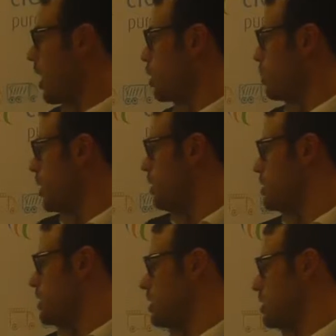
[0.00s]
are the
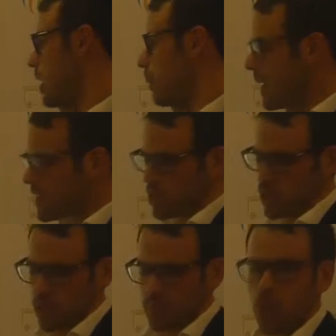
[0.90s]
pollutants that are
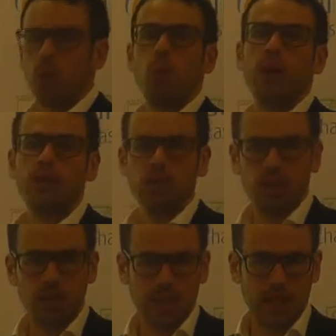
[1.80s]
measured when the
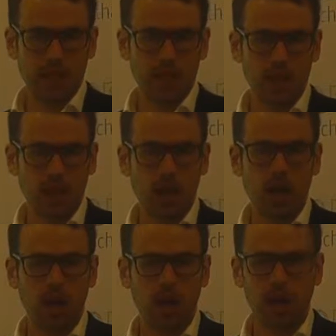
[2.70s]
Euro standards
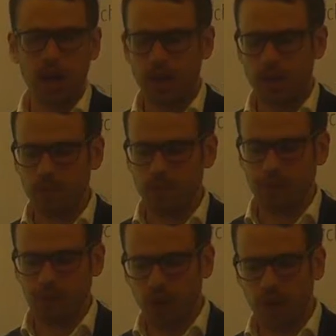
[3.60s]

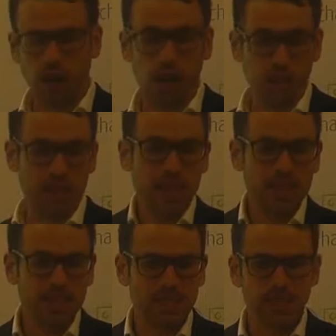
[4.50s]
are
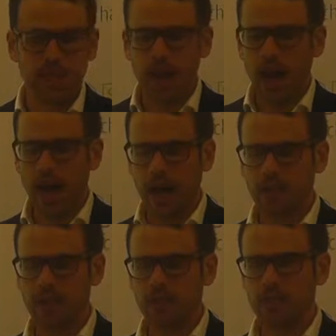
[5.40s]
assessed.
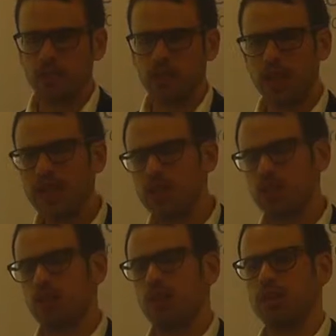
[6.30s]
And the
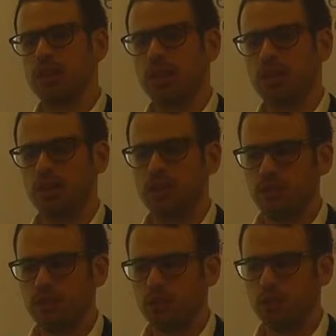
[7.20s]
latest Euro standard
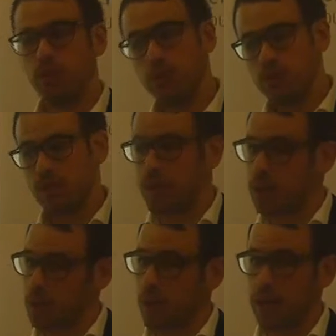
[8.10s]
for most
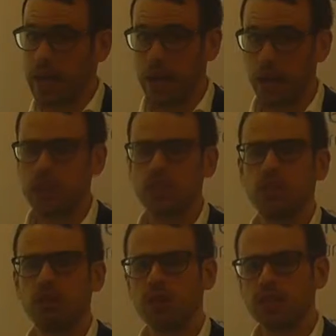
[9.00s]
vehicles by now is Euro